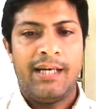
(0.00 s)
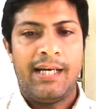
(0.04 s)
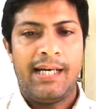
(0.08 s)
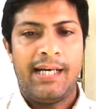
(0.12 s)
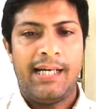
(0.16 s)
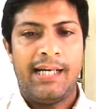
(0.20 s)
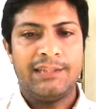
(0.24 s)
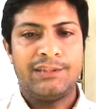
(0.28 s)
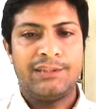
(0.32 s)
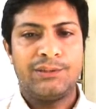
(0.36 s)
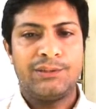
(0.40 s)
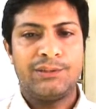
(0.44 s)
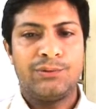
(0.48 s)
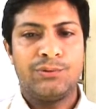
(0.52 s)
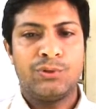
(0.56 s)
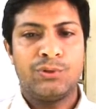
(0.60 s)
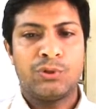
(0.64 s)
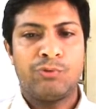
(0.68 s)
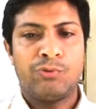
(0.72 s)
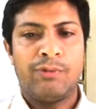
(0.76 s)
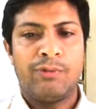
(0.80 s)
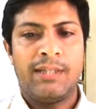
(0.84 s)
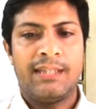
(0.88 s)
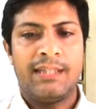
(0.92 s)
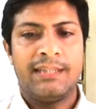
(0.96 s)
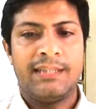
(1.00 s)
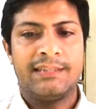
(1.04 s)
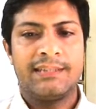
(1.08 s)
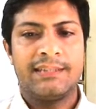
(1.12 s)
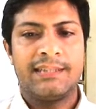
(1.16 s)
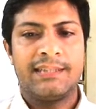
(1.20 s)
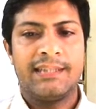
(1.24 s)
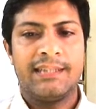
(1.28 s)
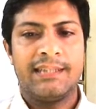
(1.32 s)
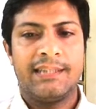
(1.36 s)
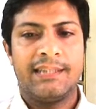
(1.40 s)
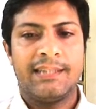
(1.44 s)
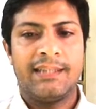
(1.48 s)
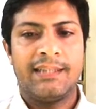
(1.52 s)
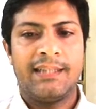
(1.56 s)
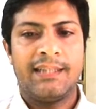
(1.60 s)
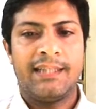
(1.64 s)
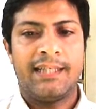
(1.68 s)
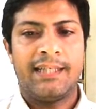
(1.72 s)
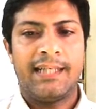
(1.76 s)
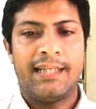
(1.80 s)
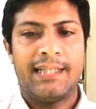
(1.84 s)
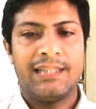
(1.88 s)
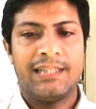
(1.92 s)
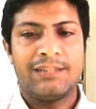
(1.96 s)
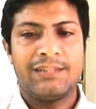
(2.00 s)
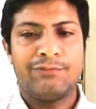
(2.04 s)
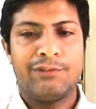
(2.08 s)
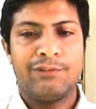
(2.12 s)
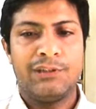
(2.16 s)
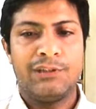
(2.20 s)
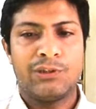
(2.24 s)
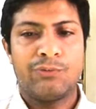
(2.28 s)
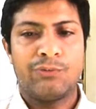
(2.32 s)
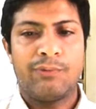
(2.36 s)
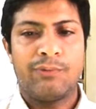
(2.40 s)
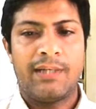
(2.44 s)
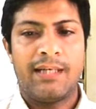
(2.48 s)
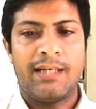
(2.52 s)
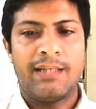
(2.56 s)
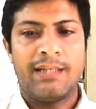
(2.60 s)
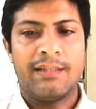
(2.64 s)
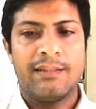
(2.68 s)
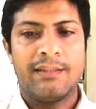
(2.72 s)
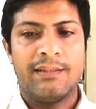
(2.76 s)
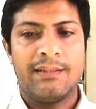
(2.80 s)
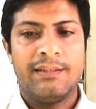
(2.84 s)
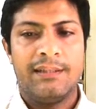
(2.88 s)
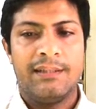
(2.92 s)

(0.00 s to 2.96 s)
S2 square is greater than S1 square,